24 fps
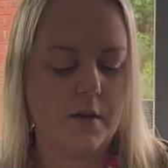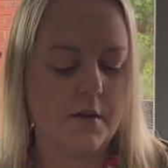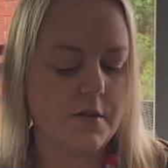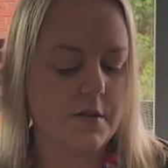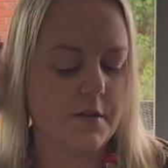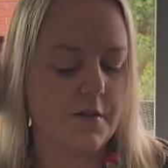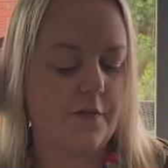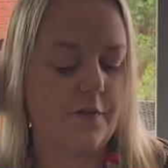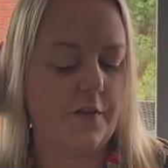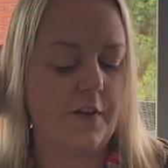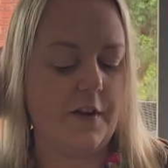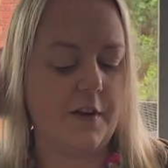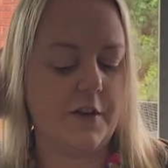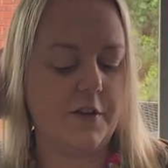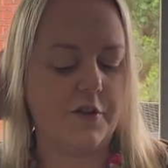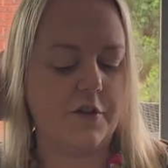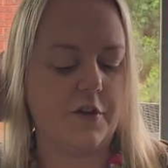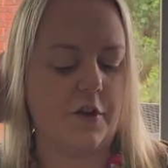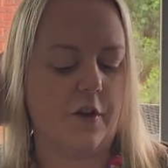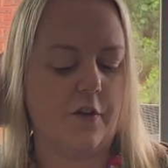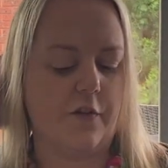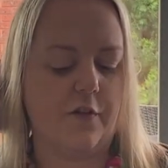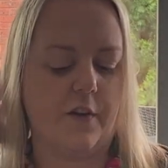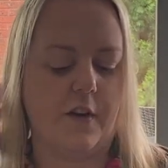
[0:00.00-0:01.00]
To finish
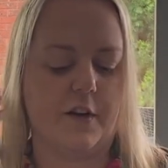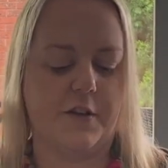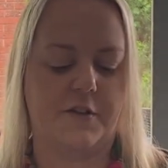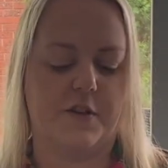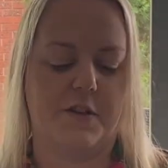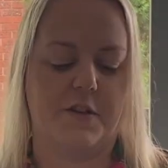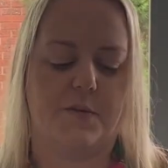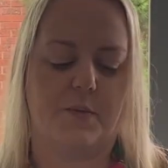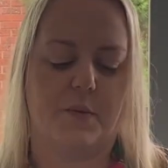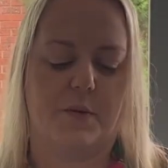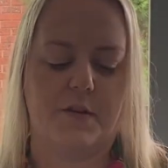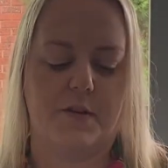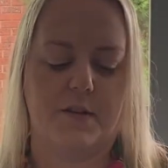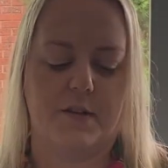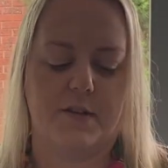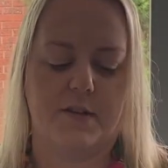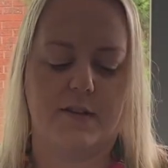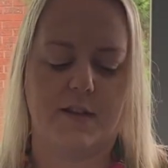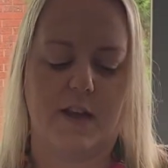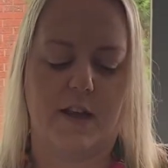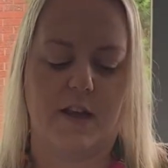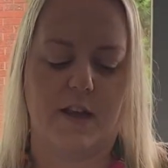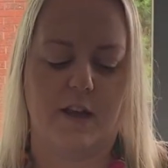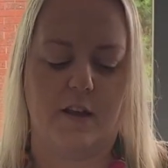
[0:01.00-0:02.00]
off, I just want to
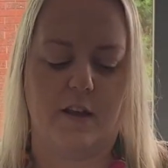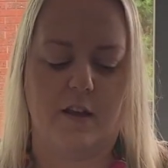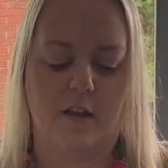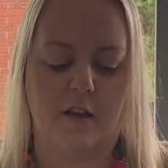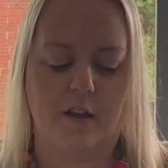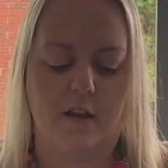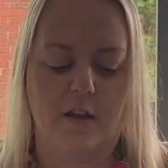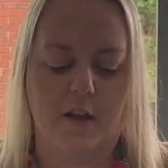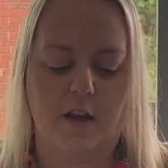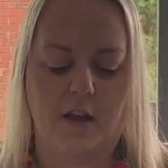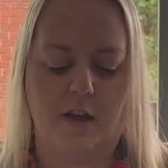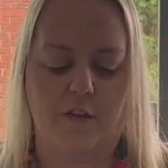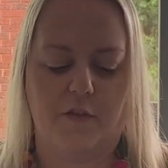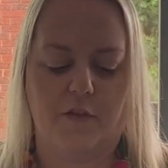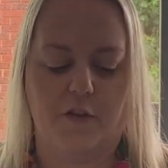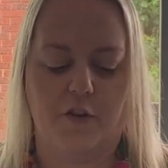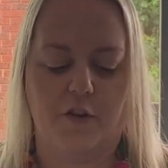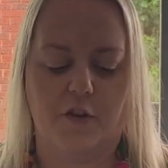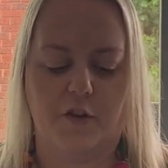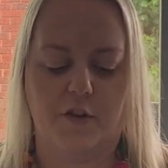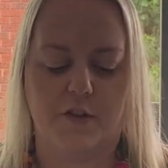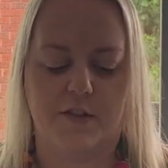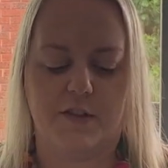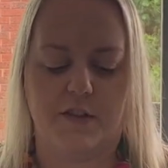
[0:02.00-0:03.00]
say, if you
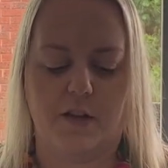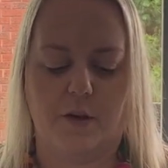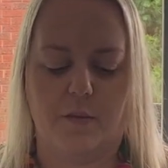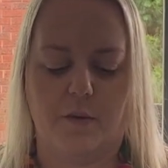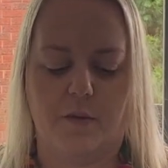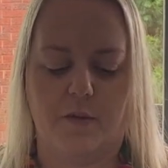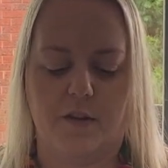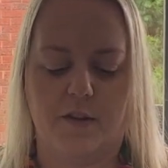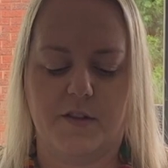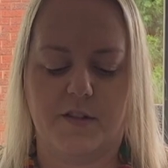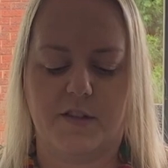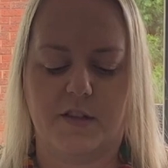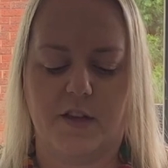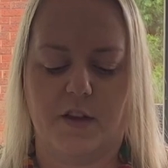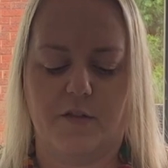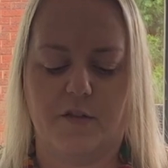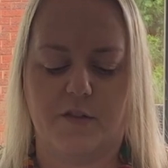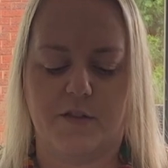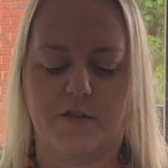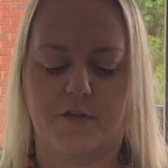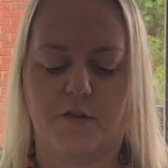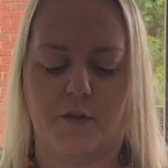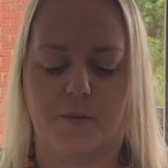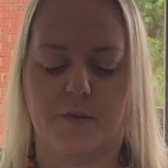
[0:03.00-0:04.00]
know someone that
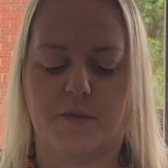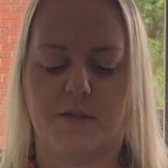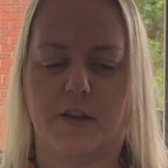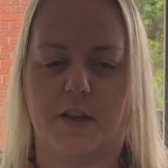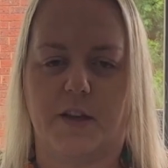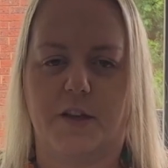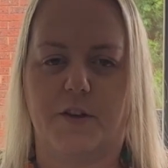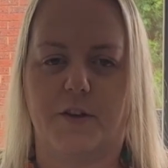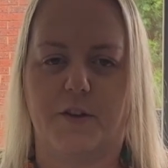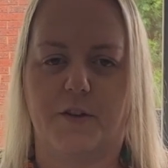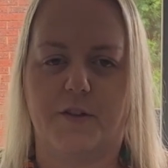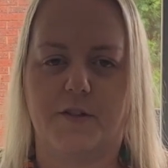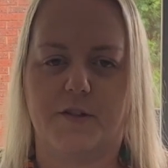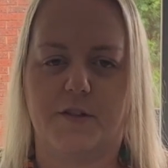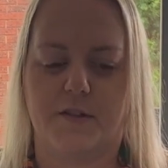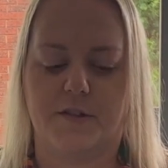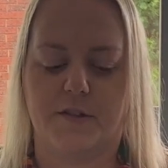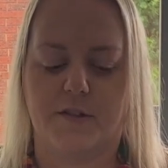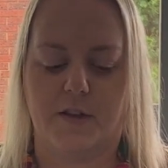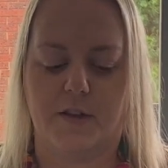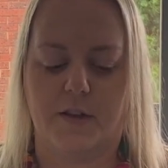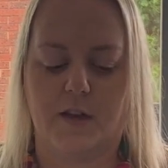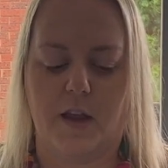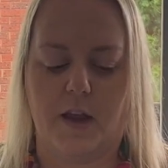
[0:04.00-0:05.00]
suffers from
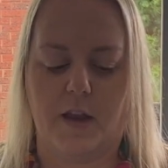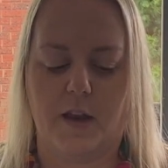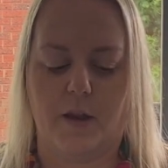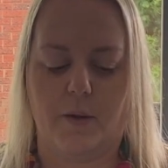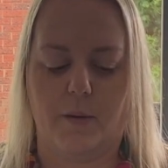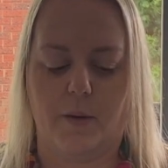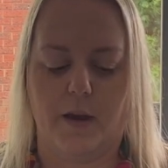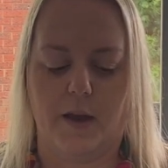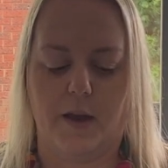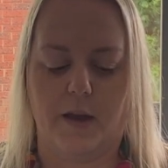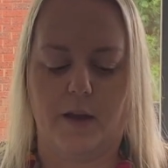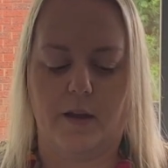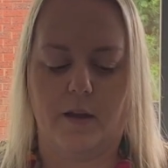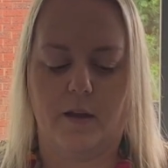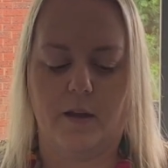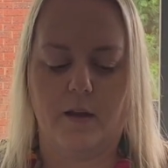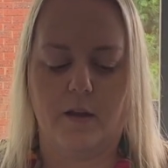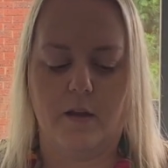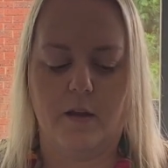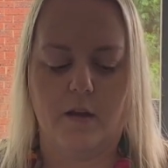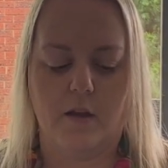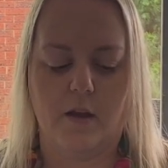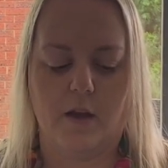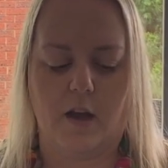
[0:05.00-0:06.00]
psychosis in any way,
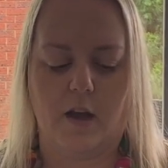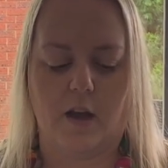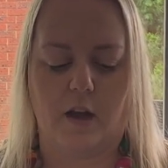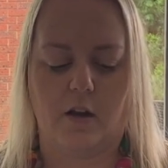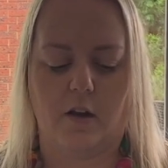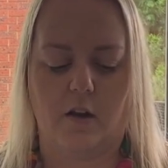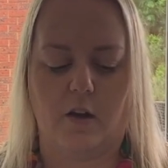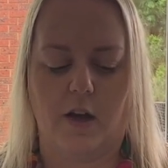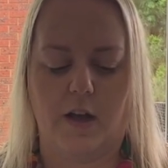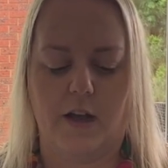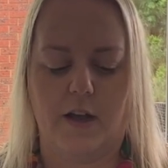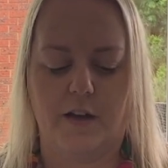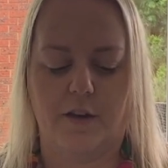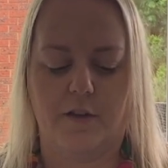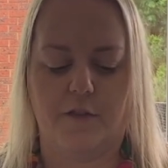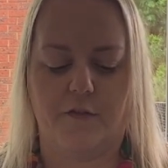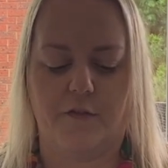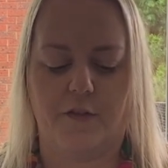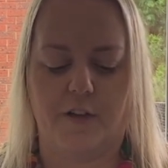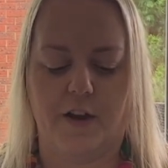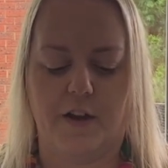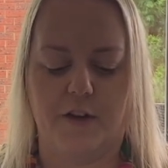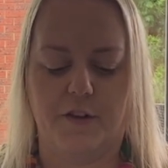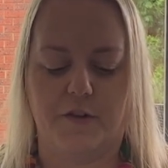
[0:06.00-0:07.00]
a client, a
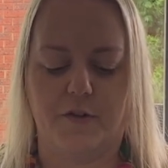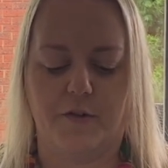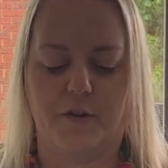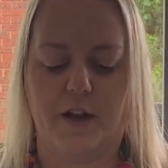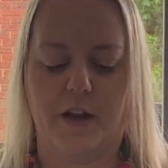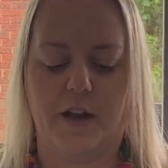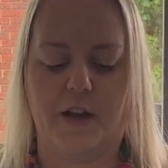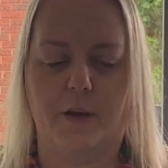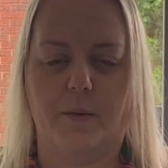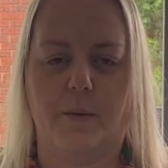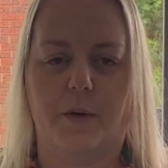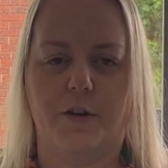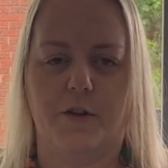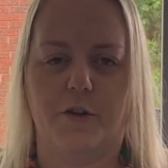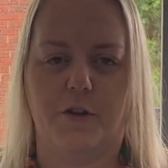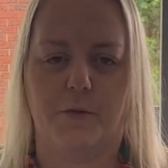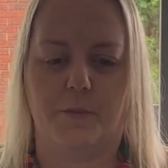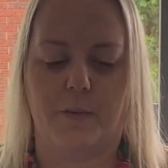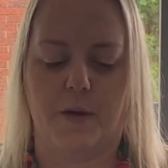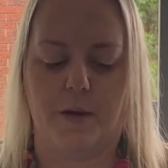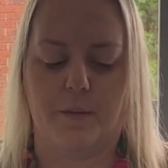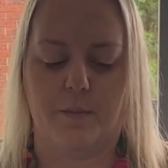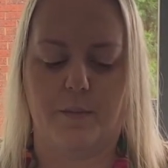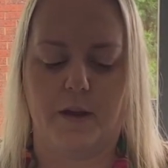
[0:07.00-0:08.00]
friend, or anyone you
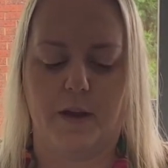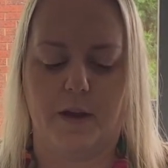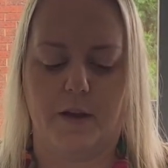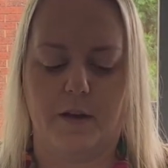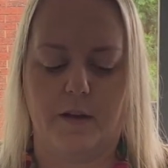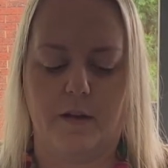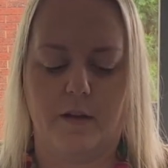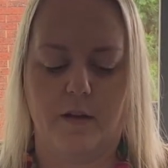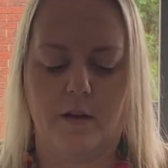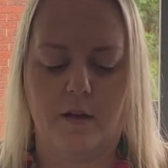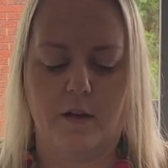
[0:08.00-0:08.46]
may meet,